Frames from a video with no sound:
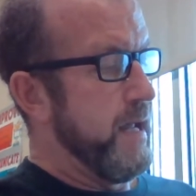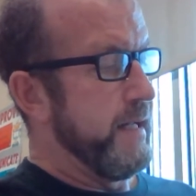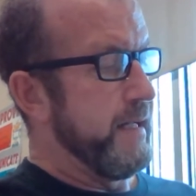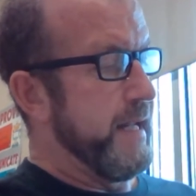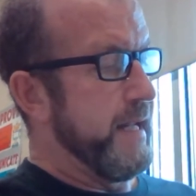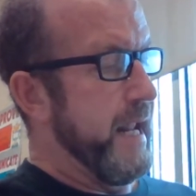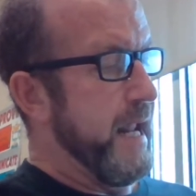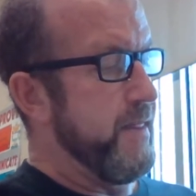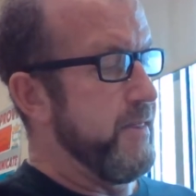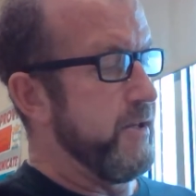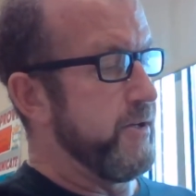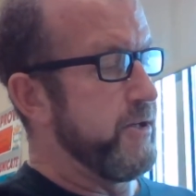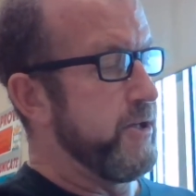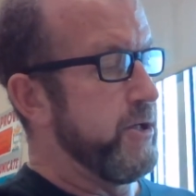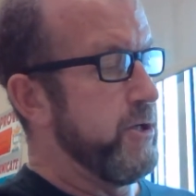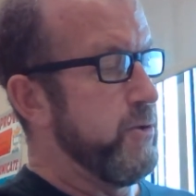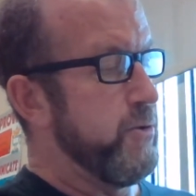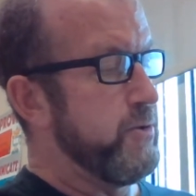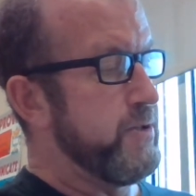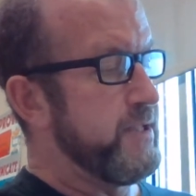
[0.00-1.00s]
Can the
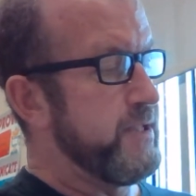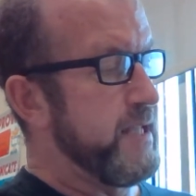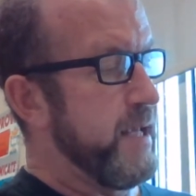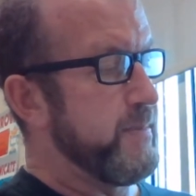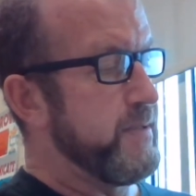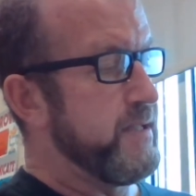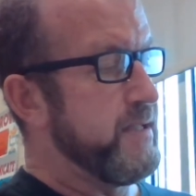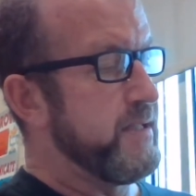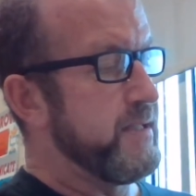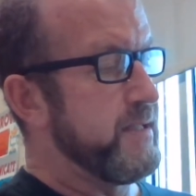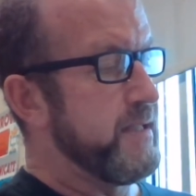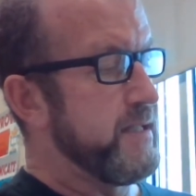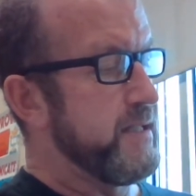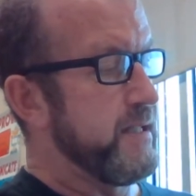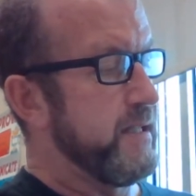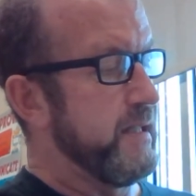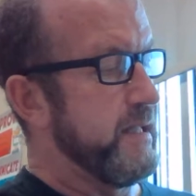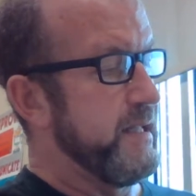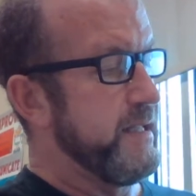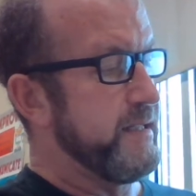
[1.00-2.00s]
two substances
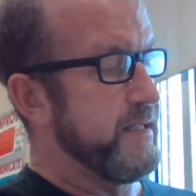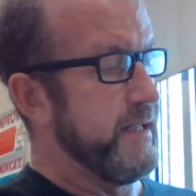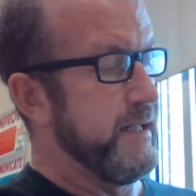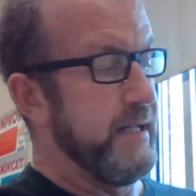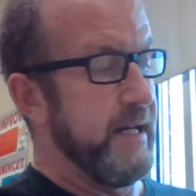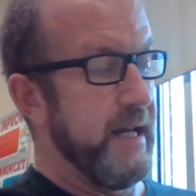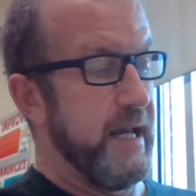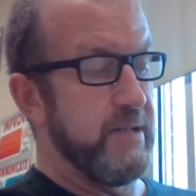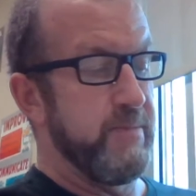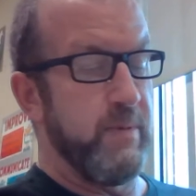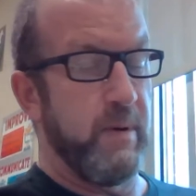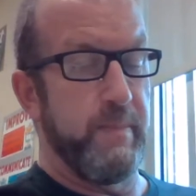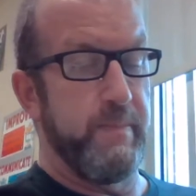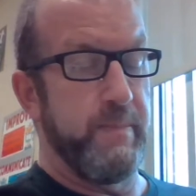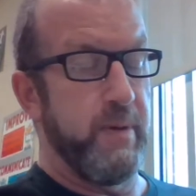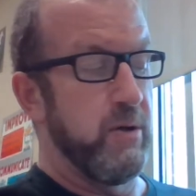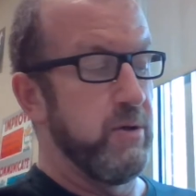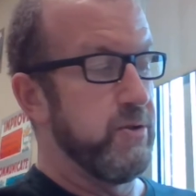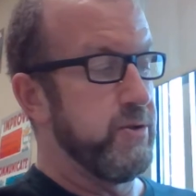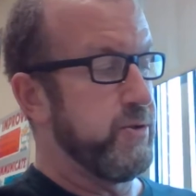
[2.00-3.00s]
listed as
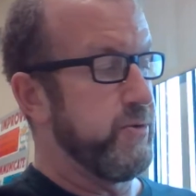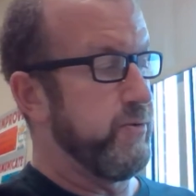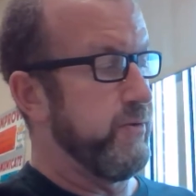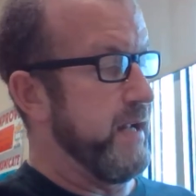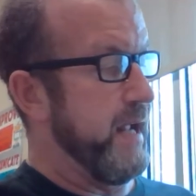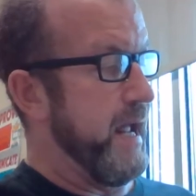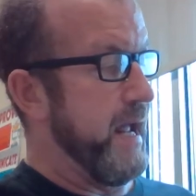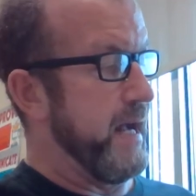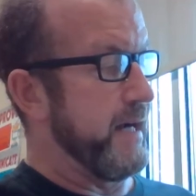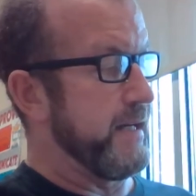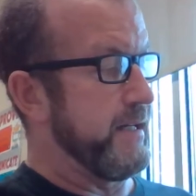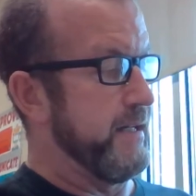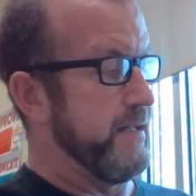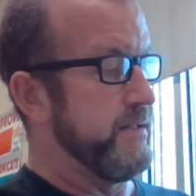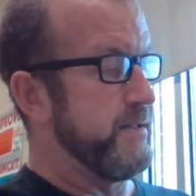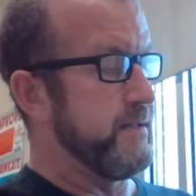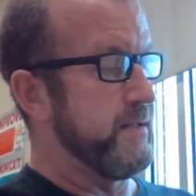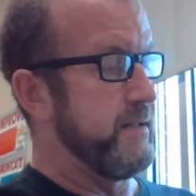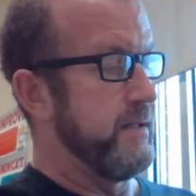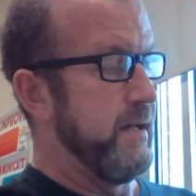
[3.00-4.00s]
proposed
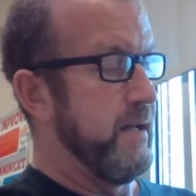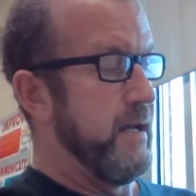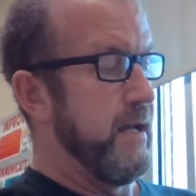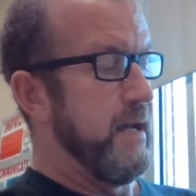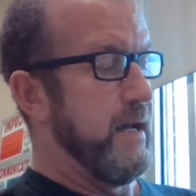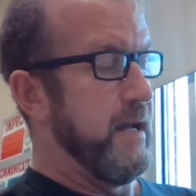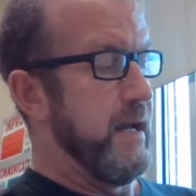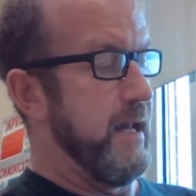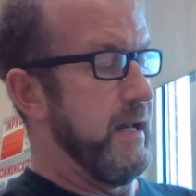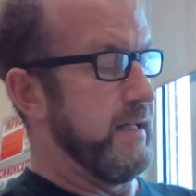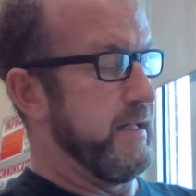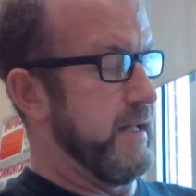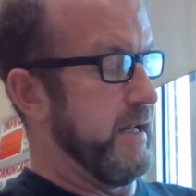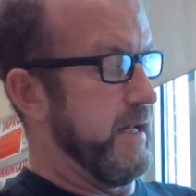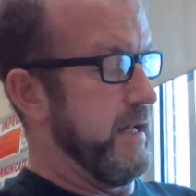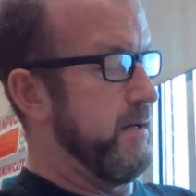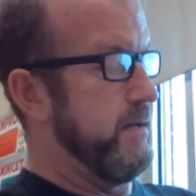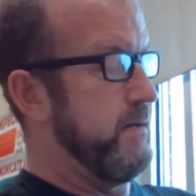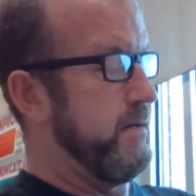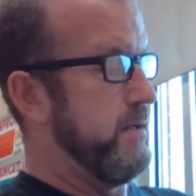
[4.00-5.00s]
reactants, and
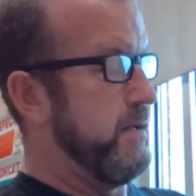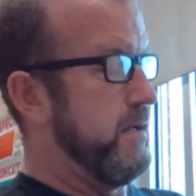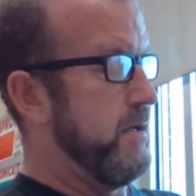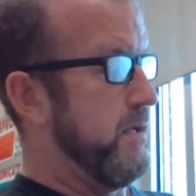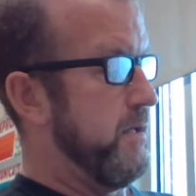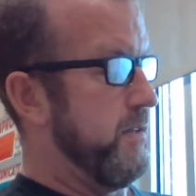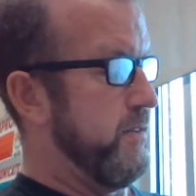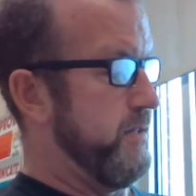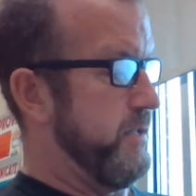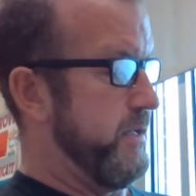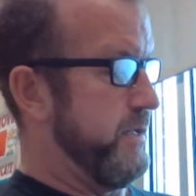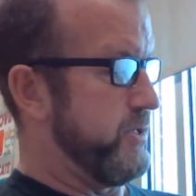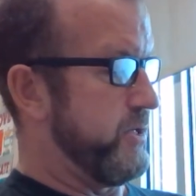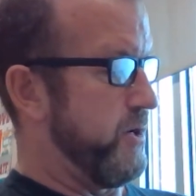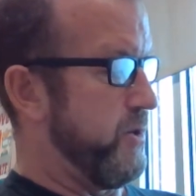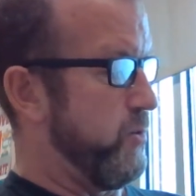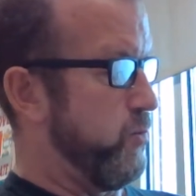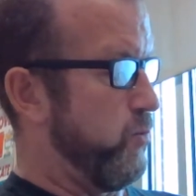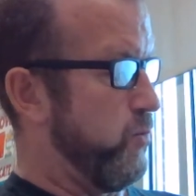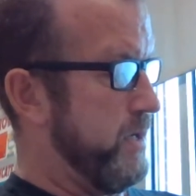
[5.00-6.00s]
again, these are
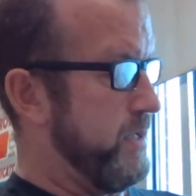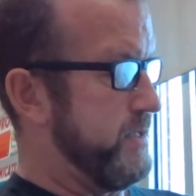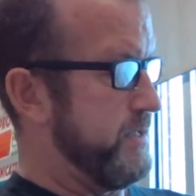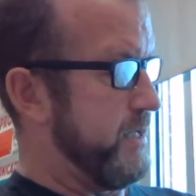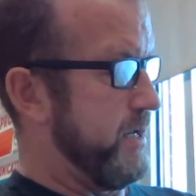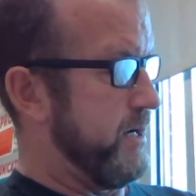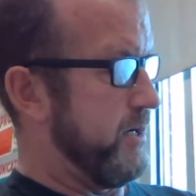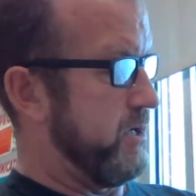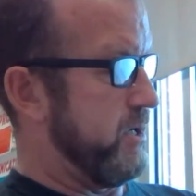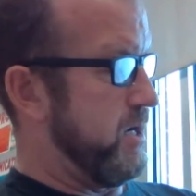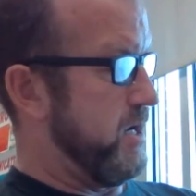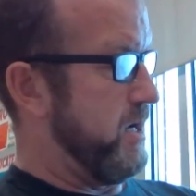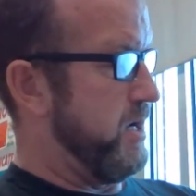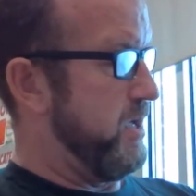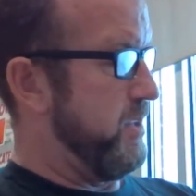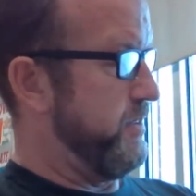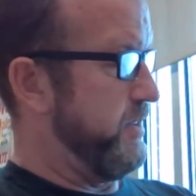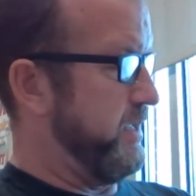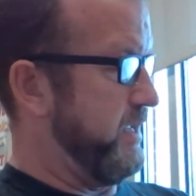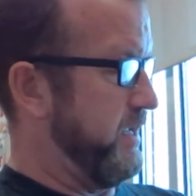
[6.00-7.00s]
the ones that are
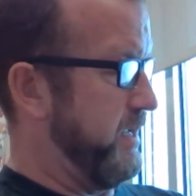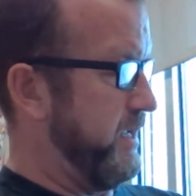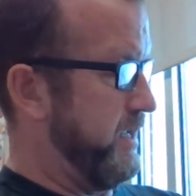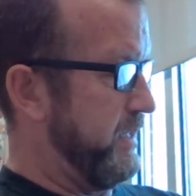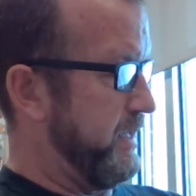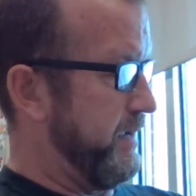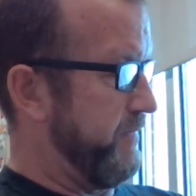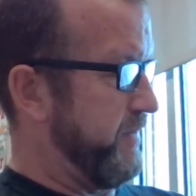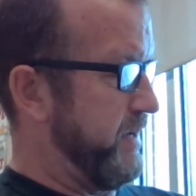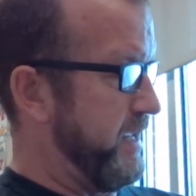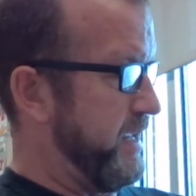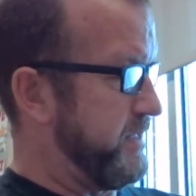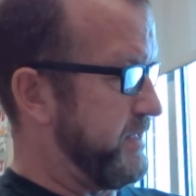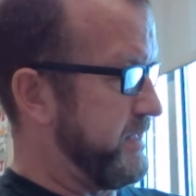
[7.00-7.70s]
on the left-hand